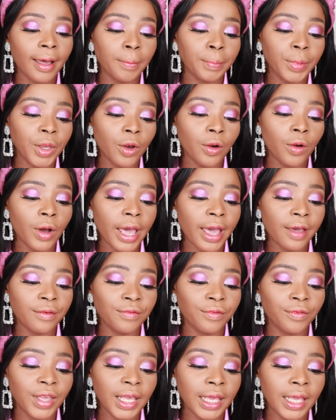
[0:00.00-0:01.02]
Pure
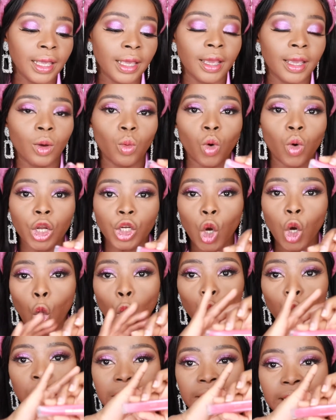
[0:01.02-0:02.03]
Envy
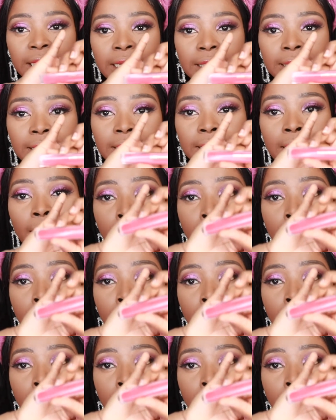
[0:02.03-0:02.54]
106.